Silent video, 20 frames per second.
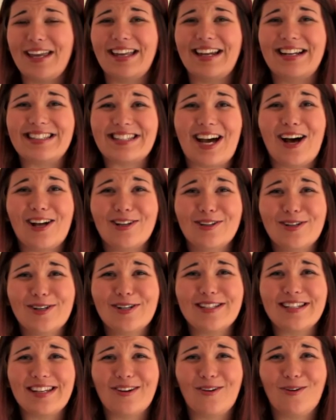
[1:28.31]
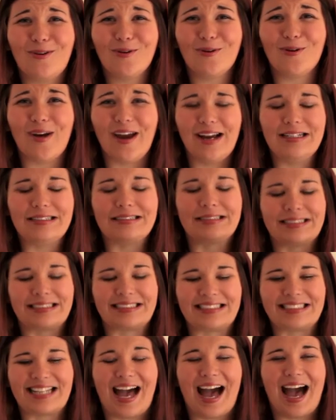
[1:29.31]
get a toddler to eat a whole grain,
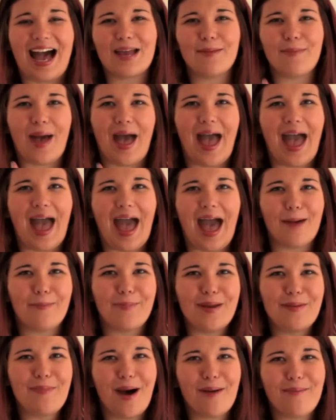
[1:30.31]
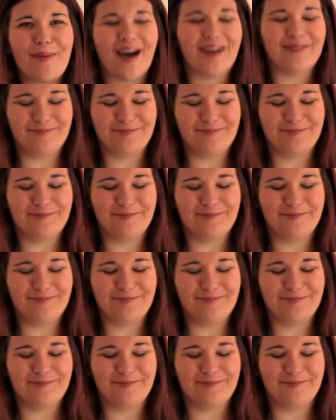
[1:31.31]
I am a happy mama.